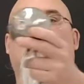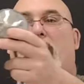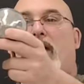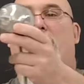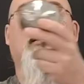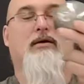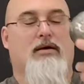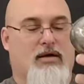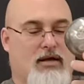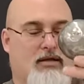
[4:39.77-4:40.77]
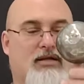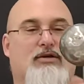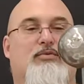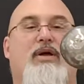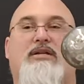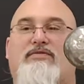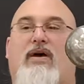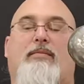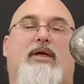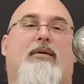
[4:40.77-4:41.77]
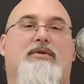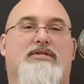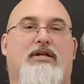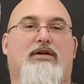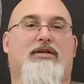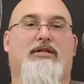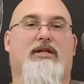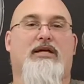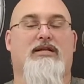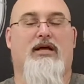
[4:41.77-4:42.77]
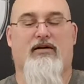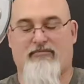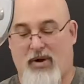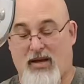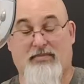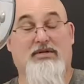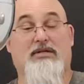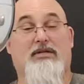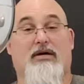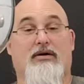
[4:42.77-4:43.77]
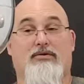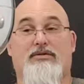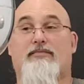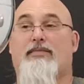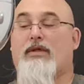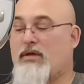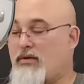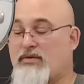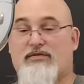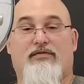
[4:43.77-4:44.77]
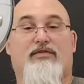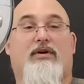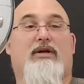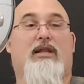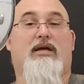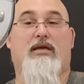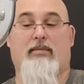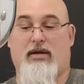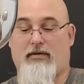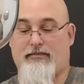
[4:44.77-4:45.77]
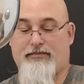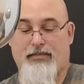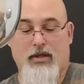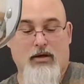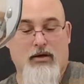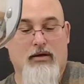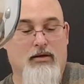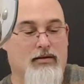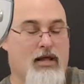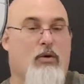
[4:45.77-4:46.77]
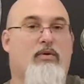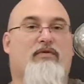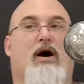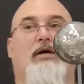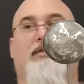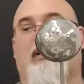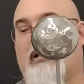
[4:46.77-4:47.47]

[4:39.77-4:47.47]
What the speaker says: bang, and he could wake his family up to say, look at the lightning I've piped into the house. He was a very lucky man. Now we've got the